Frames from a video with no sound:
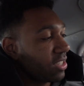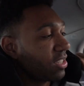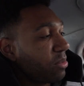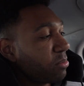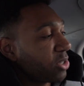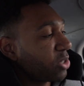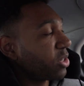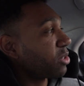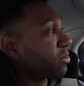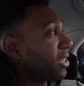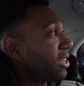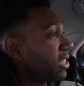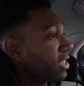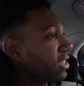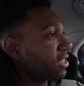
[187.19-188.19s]
I'm gonna stretch
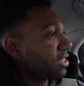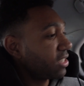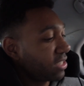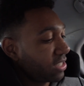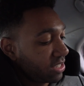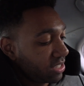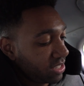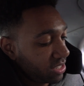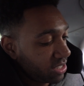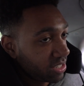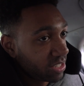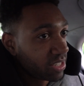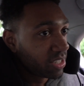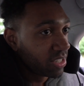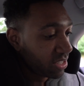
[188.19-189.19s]
my legs.
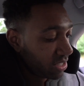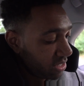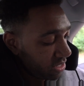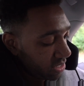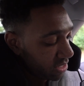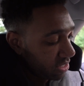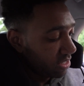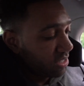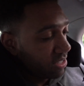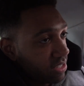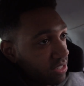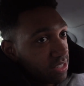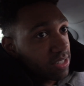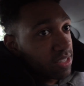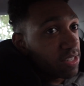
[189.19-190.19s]
Uh, dude, that might be
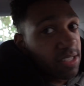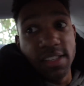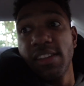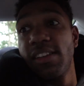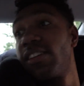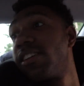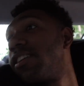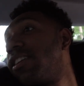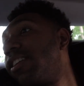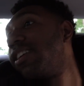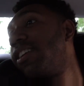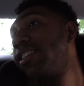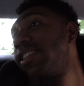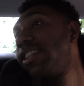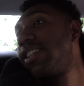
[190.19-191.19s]
a real deer, J D.
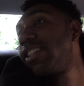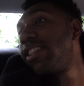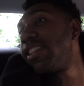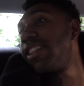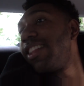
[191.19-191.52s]
Is it?